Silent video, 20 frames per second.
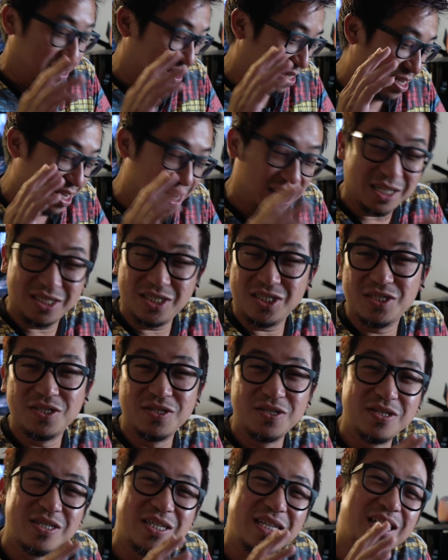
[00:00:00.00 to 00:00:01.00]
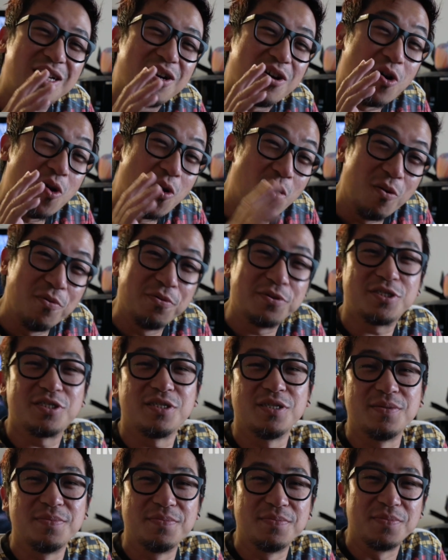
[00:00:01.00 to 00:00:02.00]
Thanks to the
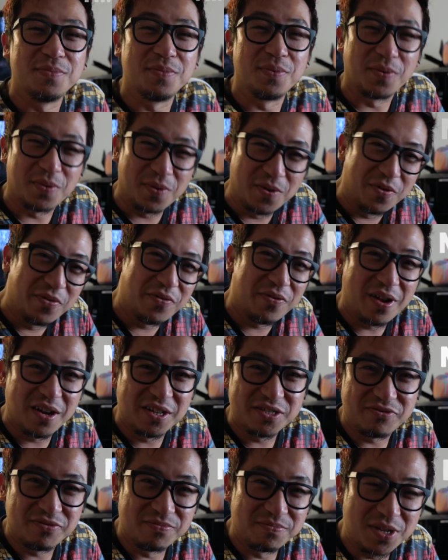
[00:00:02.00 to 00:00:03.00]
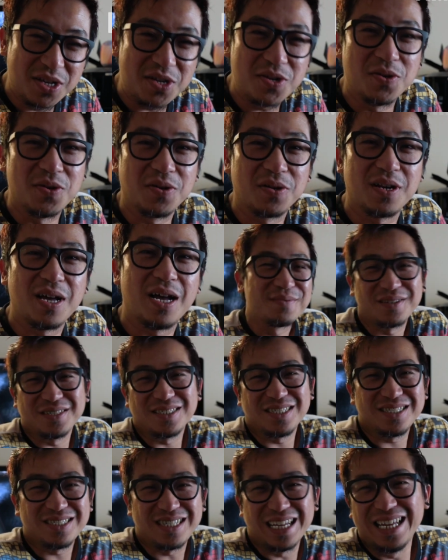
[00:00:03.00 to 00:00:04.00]
awesome raw files from Nikon,
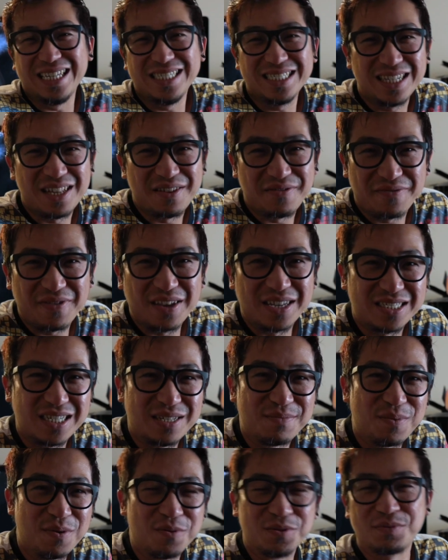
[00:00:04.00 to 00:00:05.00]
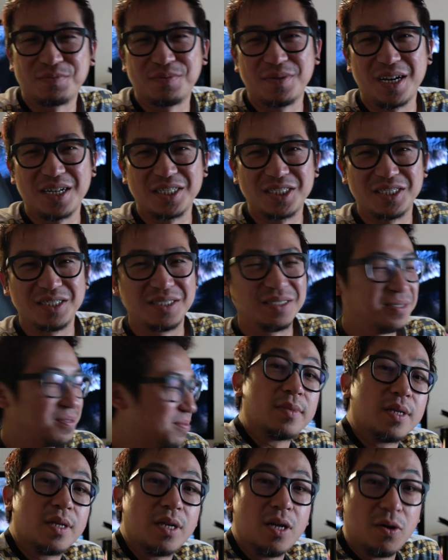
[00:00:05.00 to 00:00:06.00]
because it's easily fixed in post-production.
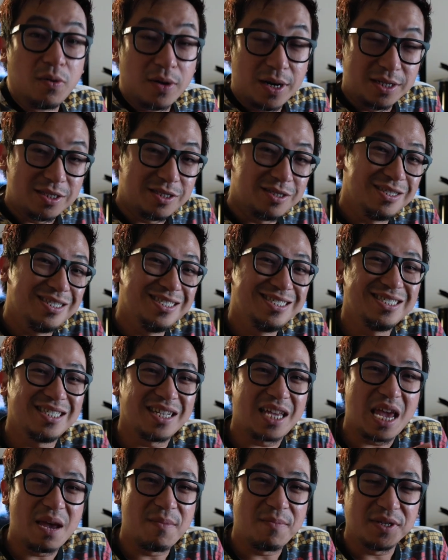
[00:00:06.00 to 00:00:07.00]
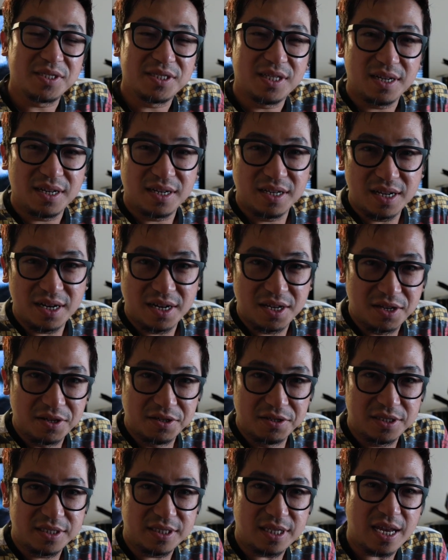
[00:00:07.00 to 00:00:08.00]
Alright, so this is the camera setting that I
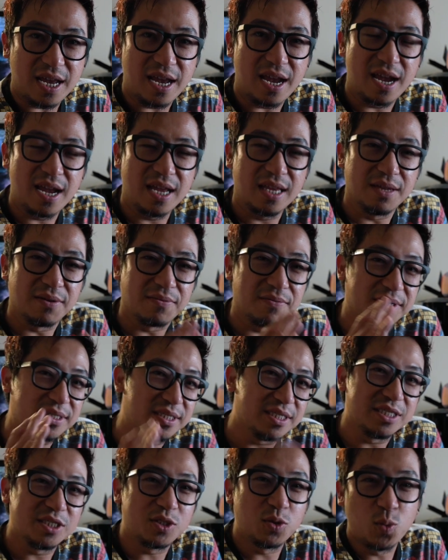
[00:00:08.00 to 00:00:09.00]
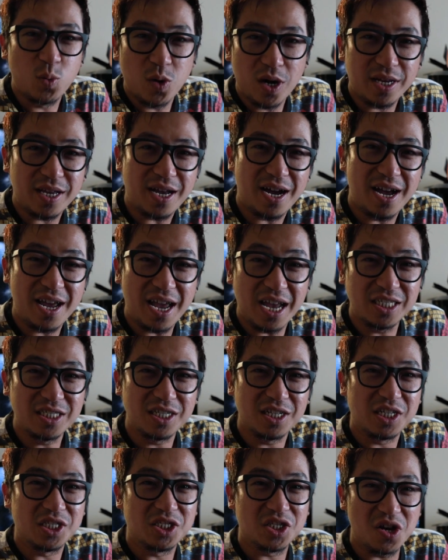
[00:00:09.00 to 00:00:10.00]
use and the reasons why I
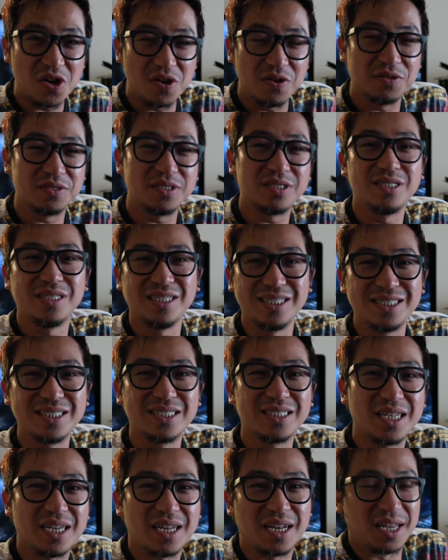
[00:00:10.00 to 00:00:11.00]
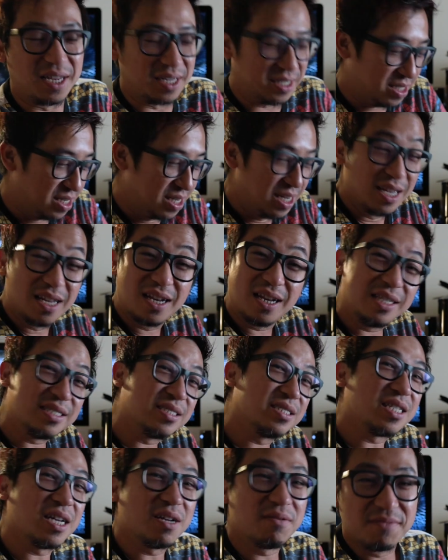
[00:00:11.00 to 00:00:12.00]
actually chose these settings. Let's
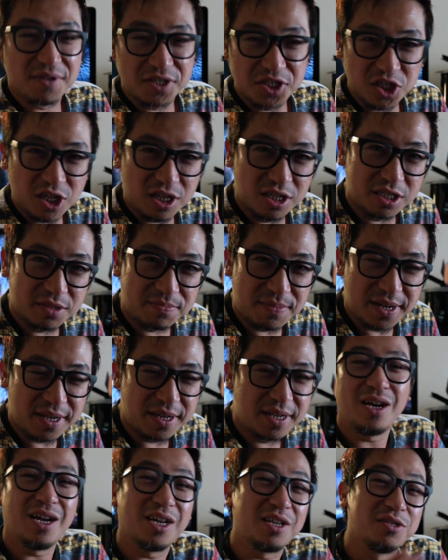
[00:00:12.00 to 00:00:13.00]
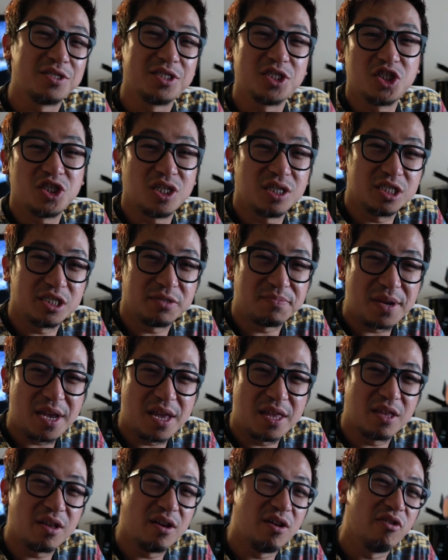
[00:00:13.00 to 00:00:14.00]
start with the shutter speed. I use a shutter
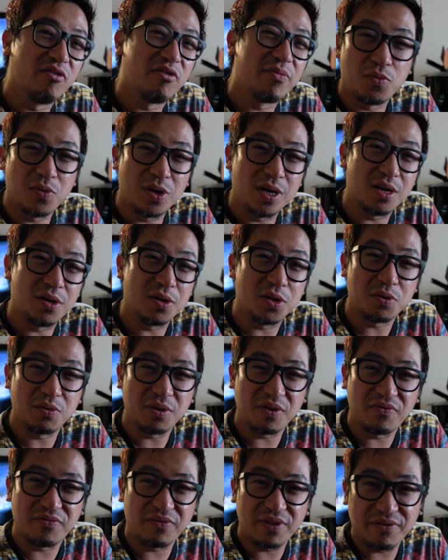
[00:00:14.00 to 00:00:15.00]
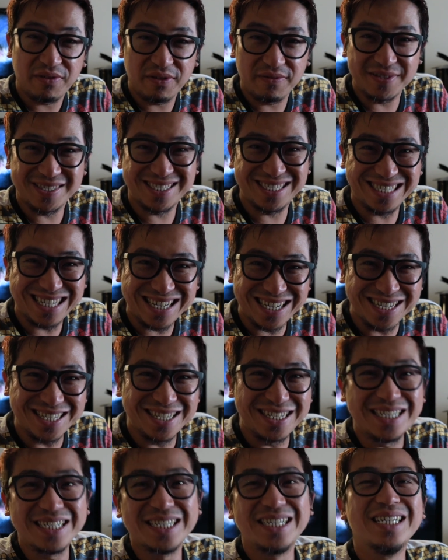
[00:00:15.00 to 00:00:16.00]
speed of 125th of a
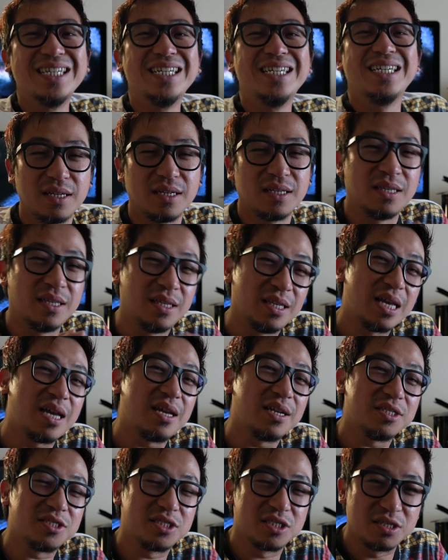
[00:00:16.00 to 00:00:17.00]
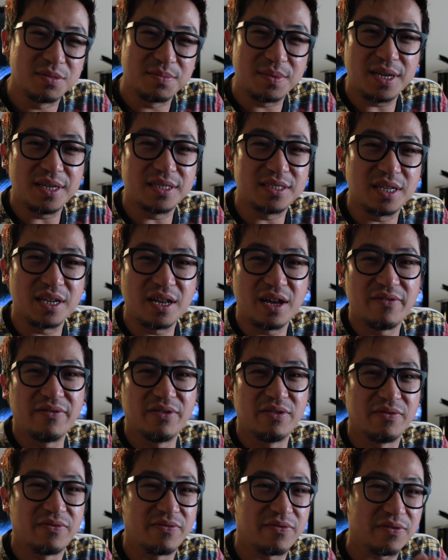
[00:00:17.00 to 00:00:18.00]
second. That is, to me, is
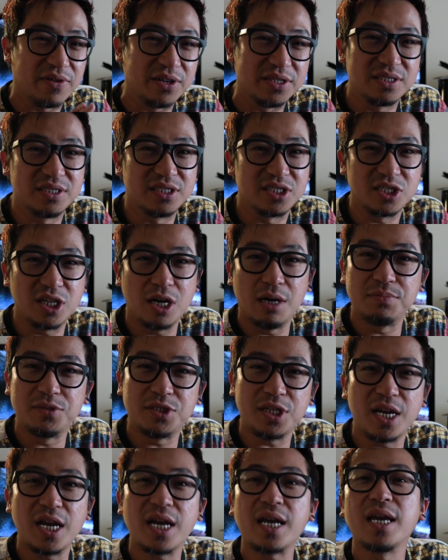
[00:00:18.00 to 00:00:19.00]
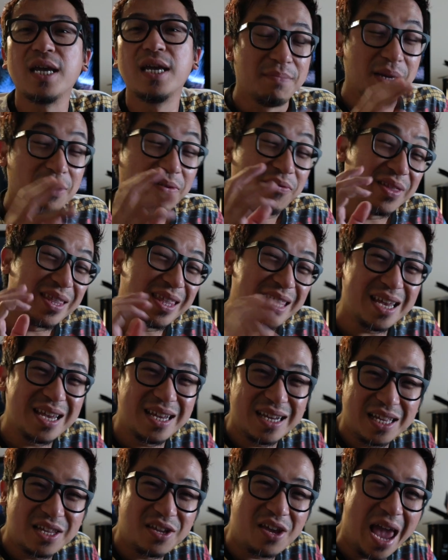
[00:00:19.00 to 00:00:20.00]
enough to freeze the subject. But if you
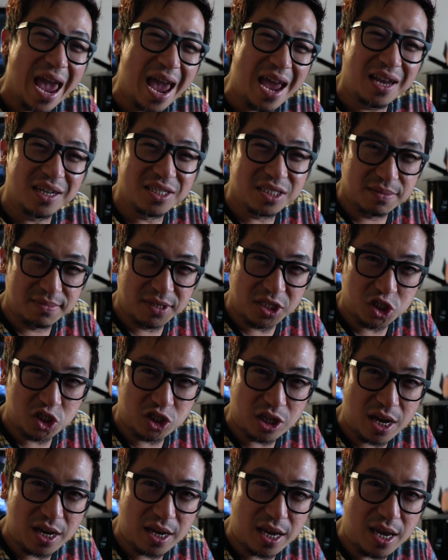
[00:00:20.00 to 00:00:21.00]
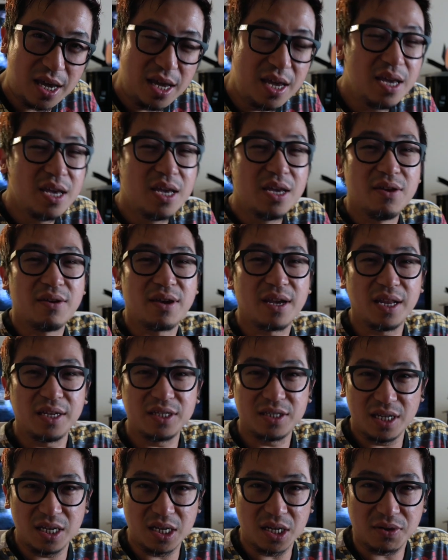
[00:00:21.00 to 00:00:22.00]
think that your hand is a bit shaky, you can
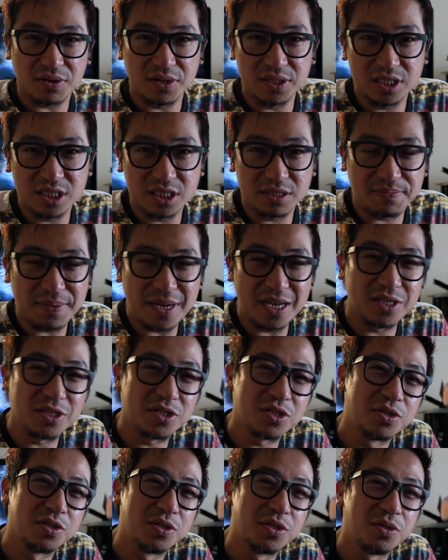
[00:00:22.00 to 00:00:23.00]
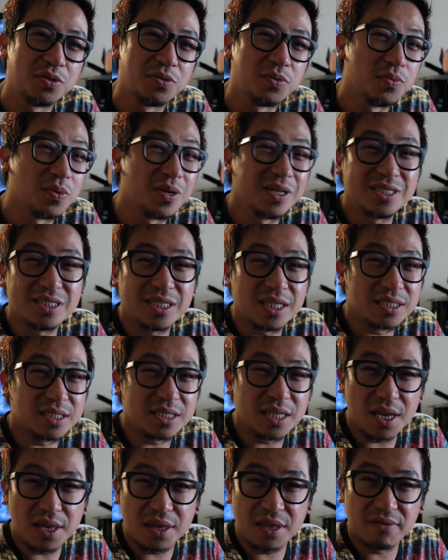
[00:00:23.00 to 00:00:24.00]
actually increase the speed to
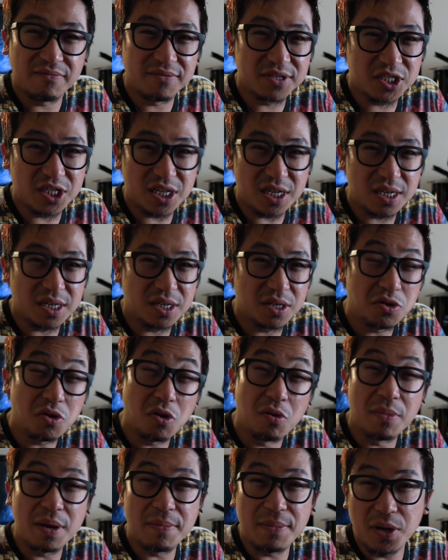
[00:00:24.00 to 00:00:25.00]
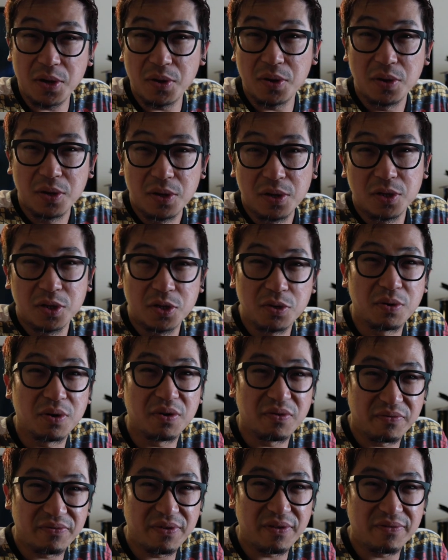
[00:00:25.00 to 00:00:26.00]
1/60th of a second or maybe
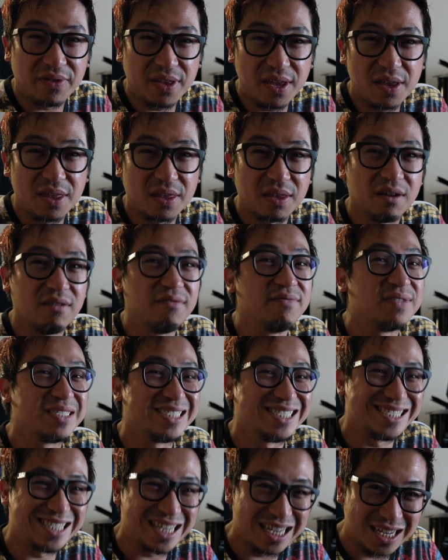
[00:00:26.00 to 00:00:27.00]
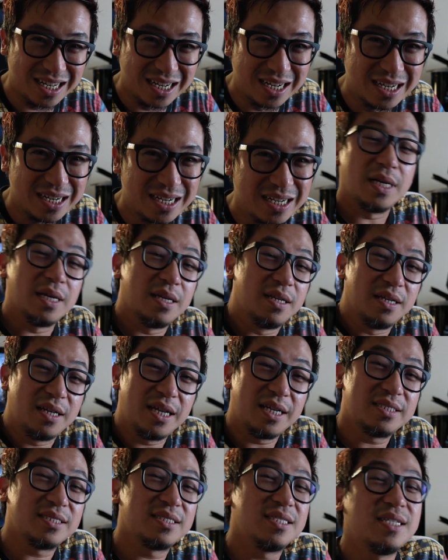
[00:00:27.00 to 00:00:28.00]
250th of a second. And the
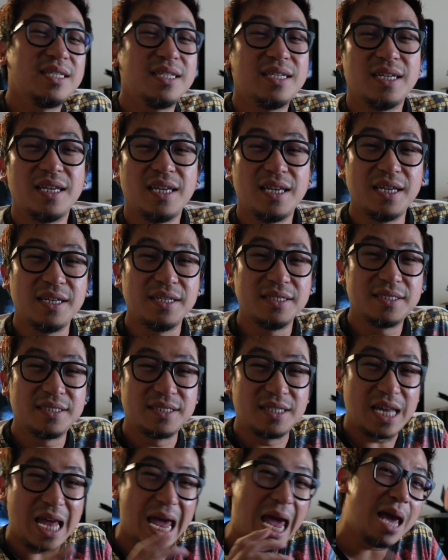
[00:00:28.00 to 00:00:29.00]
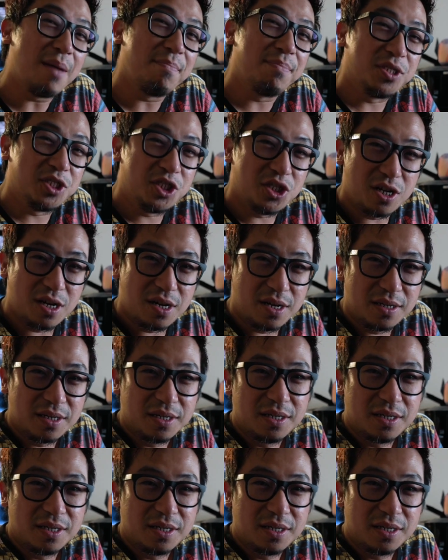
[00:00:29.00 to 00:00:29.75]
next thing is the aperture.